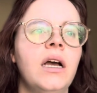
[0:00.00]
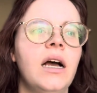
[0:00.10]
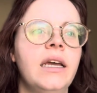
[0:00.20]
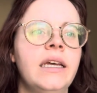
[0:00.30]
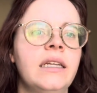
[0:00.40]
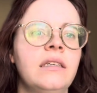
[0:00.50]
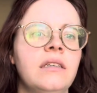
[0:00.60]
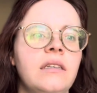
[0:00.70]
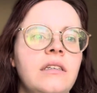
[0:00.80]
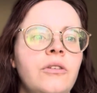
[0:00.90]

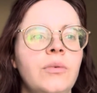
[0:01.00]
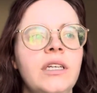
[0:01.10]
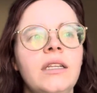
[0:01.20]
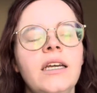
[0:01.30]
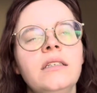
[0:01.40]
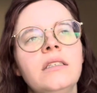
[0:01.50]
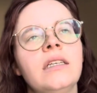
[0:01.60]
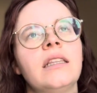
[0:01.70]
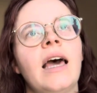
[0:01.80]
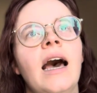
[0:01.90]
And you're
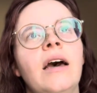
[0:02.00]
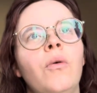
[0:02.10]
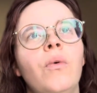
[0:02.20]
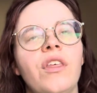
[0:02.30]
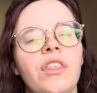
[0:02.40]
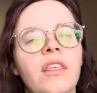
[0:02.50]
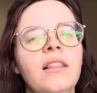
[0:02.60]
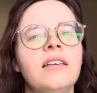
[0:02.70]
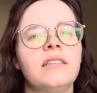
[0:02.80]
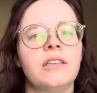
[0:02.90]
realizing that within
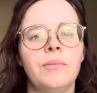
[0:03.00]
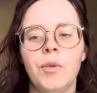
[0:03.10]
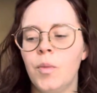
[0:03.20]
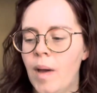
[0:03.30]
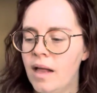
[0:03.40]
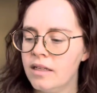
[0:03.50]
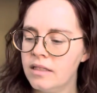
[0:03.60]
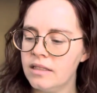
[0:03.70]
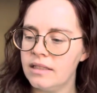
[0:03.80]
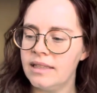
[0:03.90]
the simple
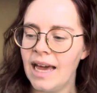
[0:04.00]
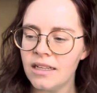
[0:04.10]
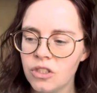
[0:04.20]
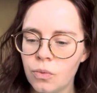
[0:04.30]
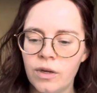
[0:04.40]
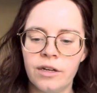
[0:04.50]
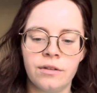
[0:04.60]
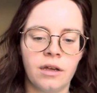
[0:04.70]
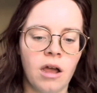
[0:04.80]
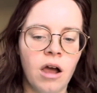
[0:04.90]
balance, that's where
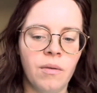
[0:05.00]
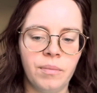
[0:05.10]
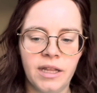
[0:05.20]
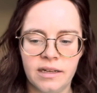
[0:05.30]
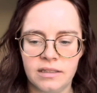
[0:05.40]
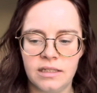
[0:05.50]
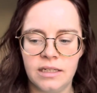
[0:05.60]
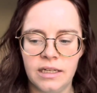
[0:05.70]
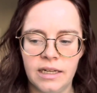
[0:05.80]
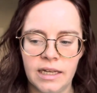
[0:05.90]
the
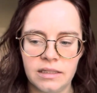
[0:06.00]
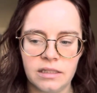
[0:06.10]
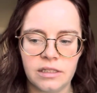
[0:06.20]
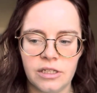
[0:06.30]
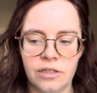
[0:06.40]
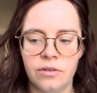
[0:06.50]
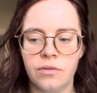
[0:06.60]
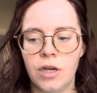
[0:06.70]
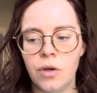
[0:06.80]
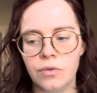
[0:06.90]
complexity
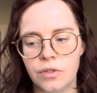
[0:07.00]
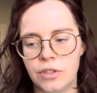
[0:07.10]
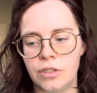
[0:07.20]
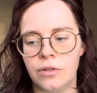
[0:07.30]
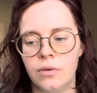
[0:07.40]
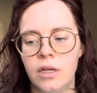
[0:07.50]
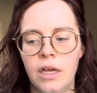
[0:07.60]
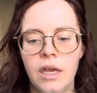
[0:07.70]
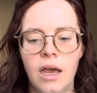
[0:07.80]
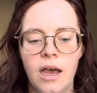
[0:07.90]
goes to.
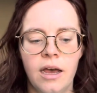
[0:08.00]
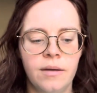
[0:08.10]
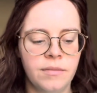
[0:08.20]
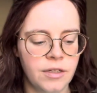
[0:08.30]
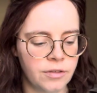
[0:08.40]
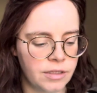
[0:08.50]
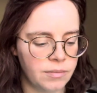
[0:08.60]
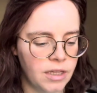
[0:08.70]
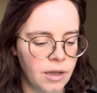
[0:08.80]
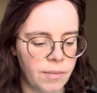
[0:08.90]
There's
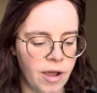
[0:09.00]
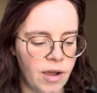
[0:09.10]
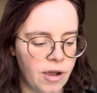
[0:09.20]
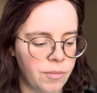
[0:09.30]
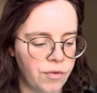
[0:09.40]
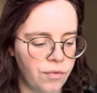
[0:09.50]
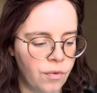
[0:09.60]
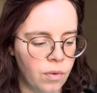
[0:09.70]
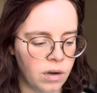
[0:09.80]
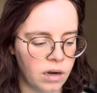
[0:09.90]
something about how
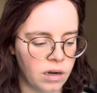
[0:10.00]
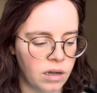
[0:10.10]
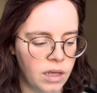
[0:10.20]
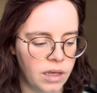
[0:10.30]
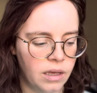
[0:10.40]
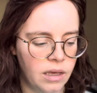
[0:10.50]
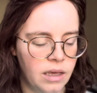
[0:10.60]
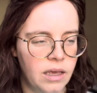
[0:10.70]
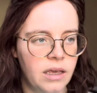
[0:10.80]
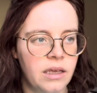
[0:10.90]
before
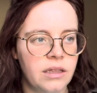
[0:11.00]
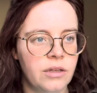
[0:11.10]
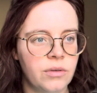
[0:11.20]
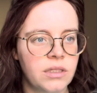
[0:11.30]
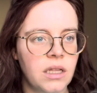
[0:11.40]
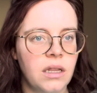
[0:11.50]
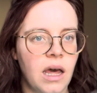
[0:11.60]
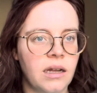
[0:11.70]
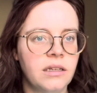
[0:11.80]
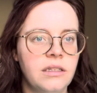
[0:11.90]
there was a
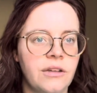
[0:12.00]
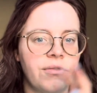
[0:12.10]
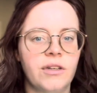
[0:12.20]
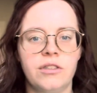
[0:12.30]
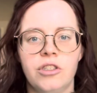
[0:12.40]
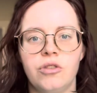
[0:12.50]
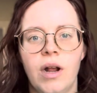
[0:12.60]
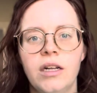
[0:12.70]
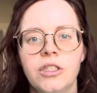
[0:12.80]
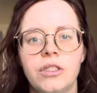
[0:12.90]
lot of different
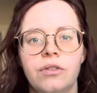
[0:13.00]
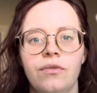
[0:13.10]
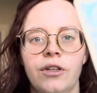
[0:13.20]
distractions for